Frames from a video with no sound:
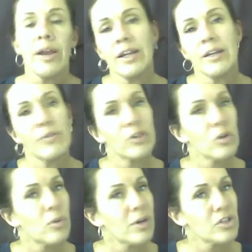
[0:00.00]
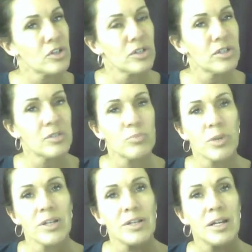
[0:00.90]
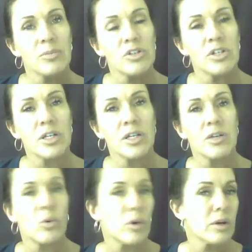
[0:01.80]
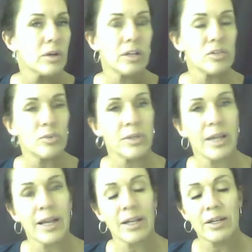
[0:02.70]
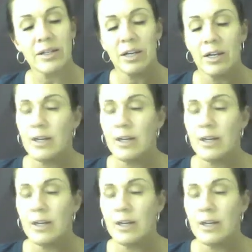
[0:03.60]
any of your questions, spray tanning machine or guns related.